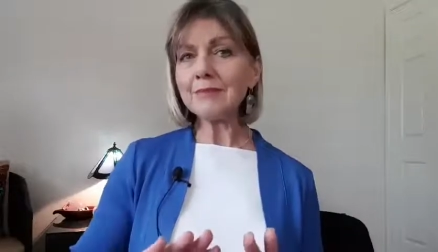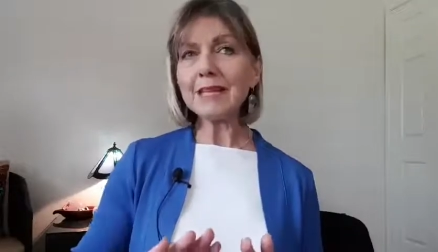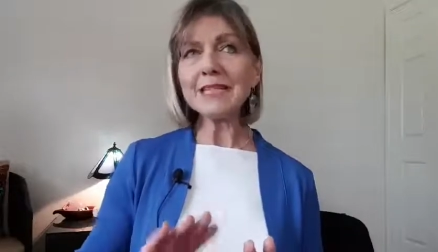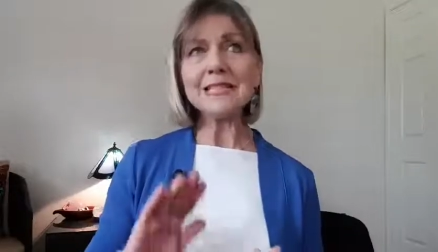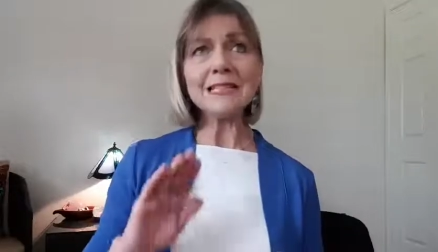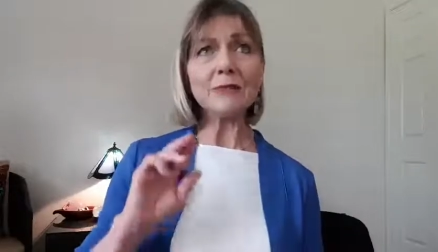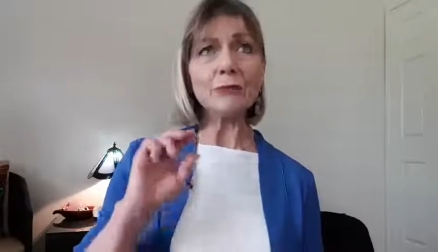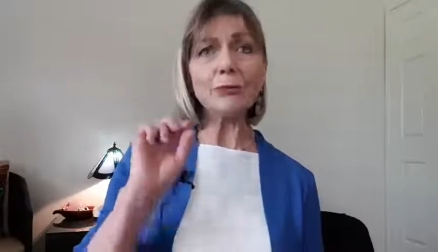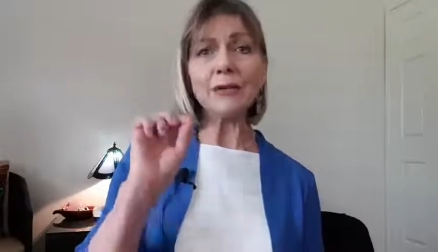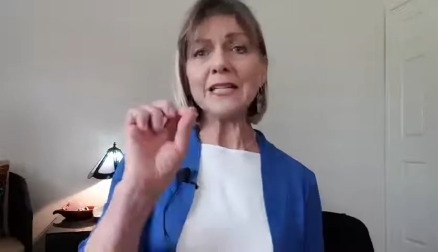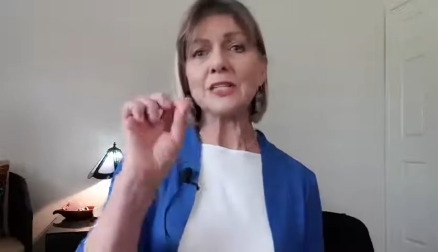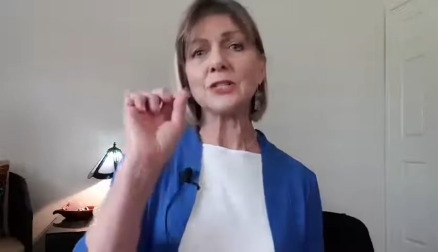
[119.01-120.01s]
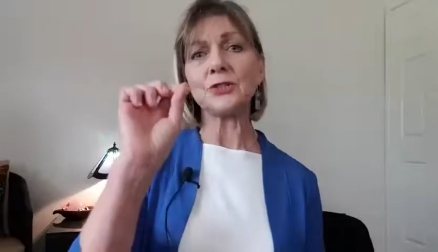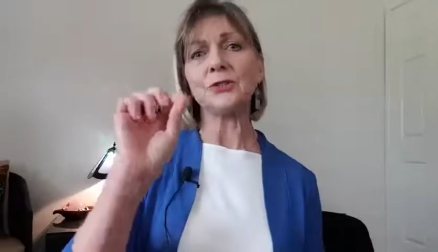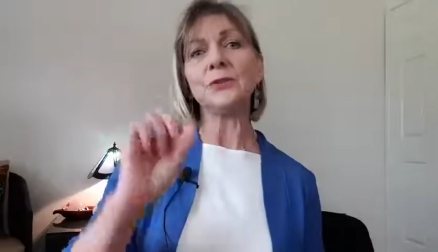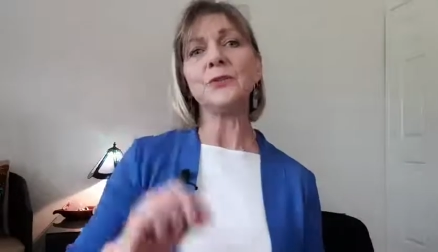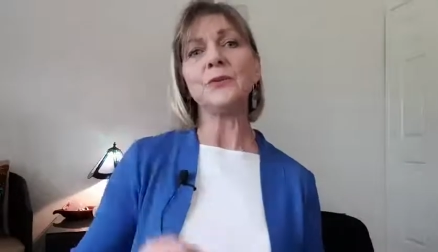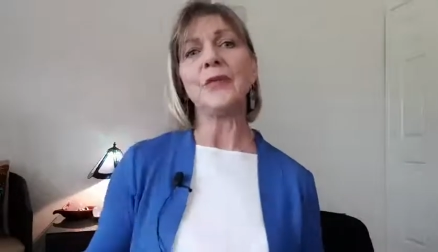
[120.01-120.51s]
to reach
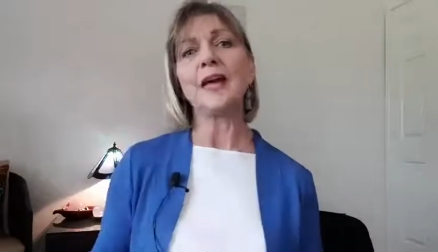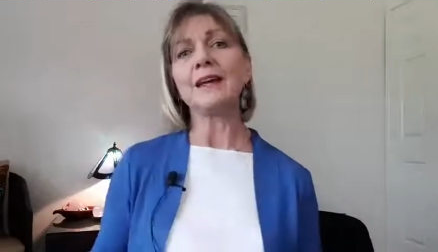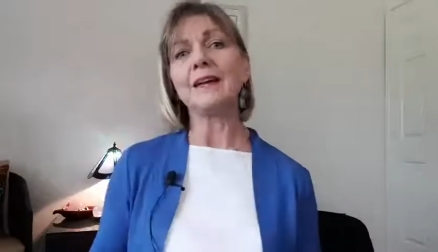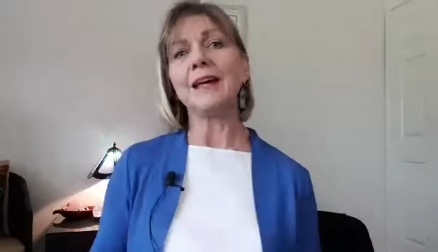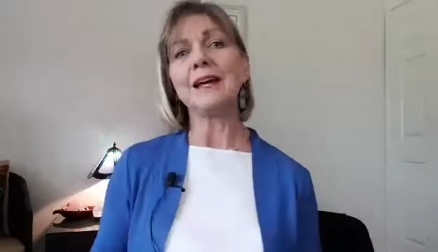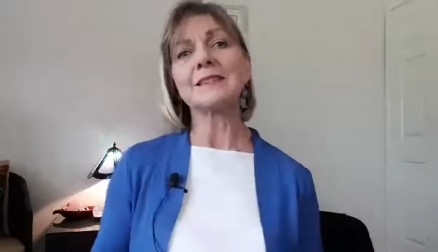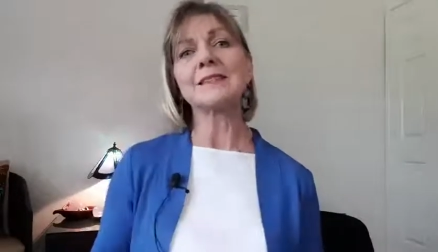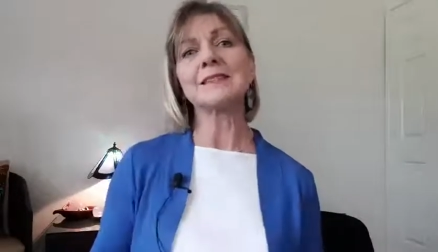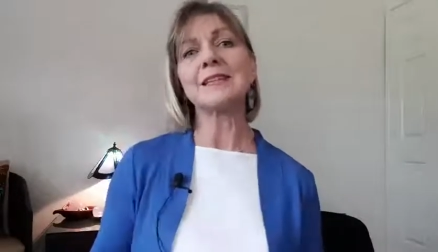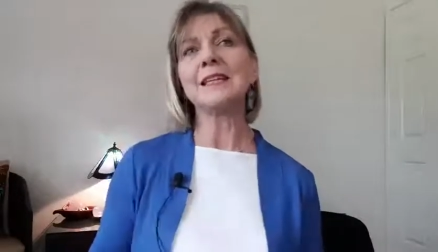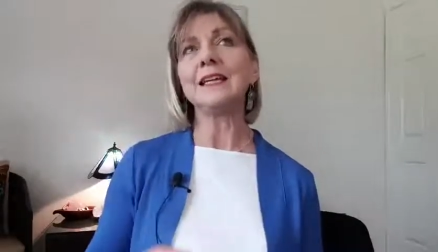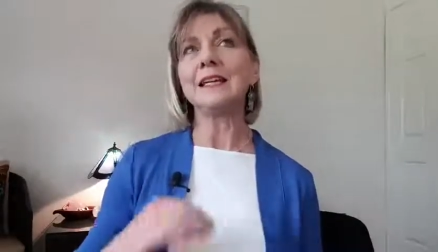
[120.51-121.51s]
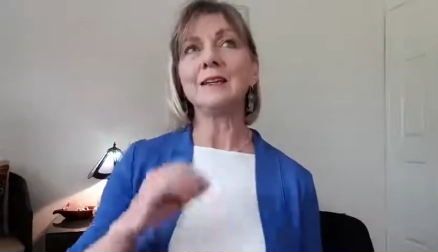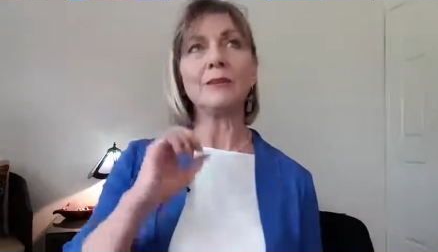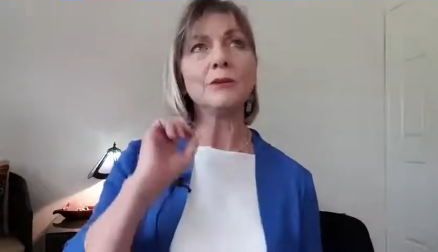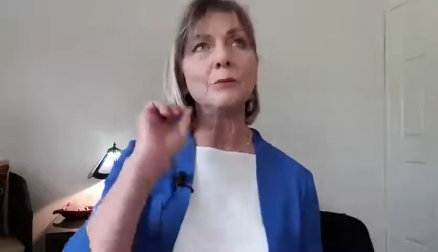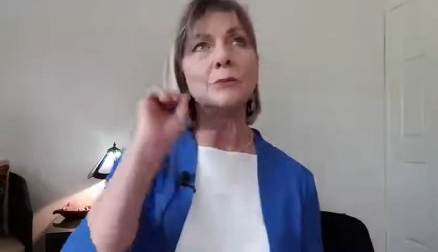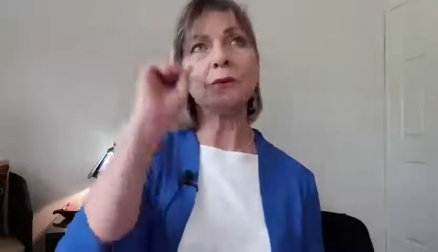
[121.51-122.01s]
through that glass ceiling,
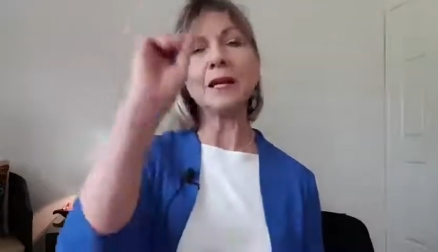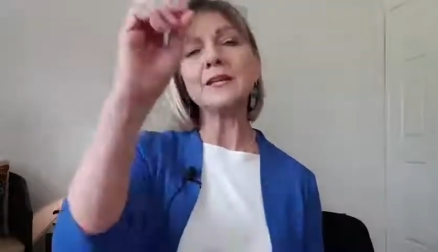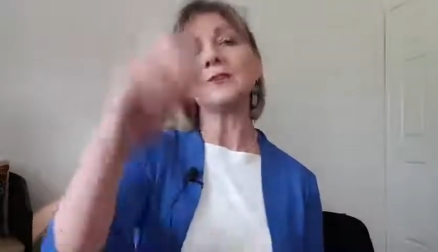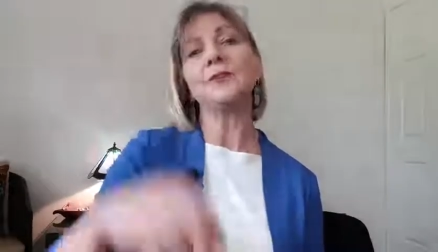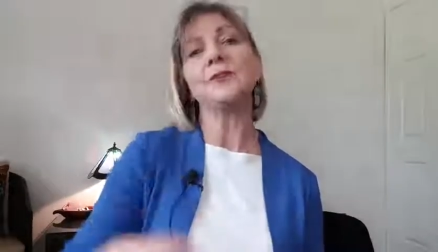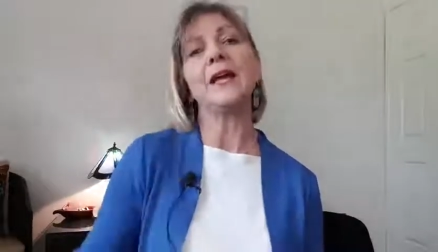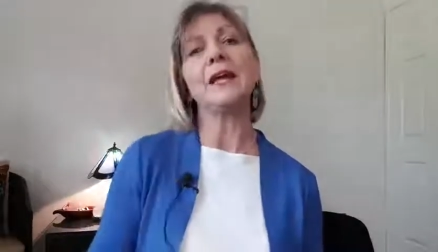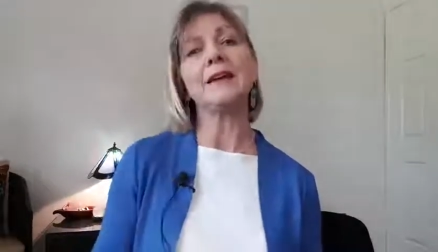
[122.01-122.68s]
break through that